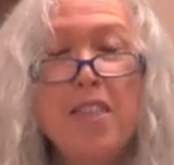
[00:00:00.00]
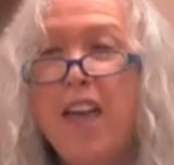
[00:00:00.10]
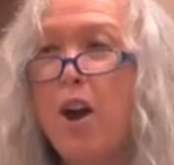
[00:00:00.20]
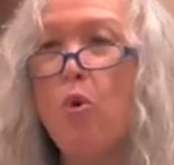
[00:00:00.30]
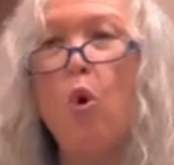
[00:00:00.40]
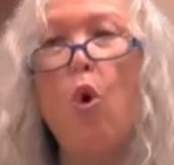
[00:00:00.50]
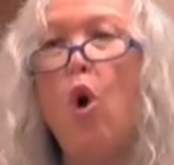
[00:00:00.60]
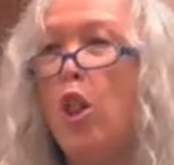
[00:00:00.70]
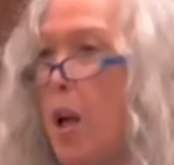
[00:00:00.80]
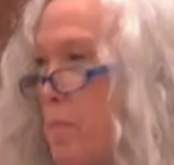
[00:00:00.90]
They are
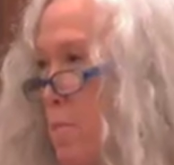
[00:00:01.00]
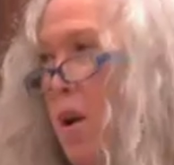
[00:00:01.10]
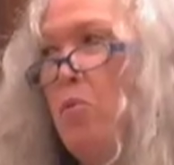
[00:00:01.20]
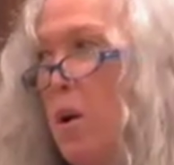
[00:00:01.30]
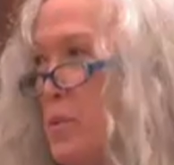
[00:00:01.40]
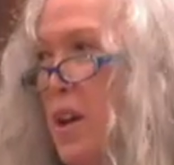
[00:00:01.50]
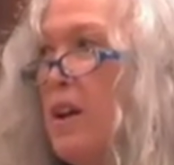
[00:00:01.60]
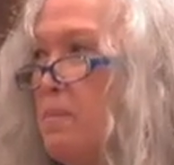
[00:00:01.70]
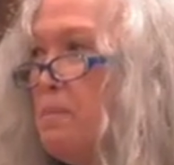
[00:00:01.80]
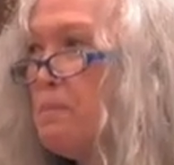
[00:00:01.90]
all up at my
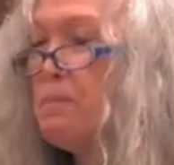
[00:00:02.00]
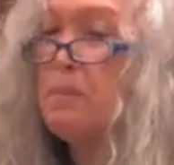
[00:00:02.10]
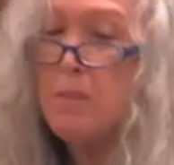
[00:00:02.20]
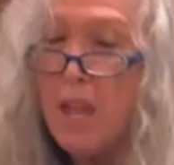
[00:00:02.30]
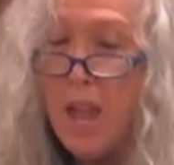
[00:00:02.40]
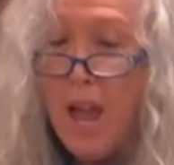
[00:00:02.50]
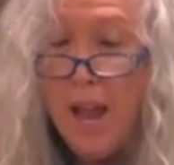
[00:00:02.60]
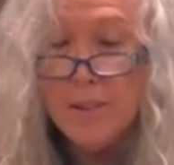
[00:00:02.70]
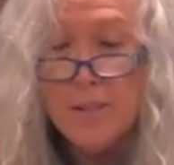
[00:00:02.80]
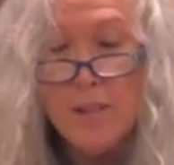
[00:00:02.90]
website.
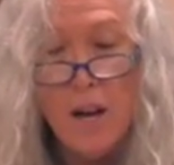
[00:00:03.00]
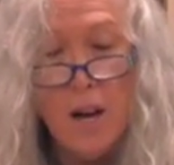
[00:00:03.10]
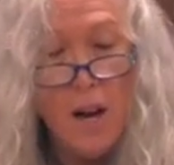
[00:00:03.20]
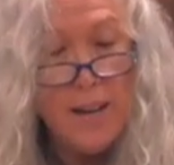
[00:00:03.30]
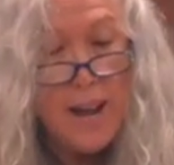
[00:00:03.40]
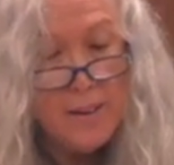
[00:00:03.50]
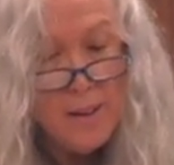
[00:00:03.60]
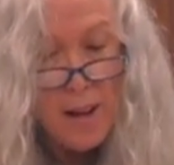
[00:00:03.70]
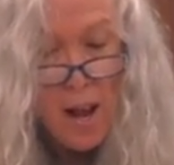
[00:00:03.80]
And again,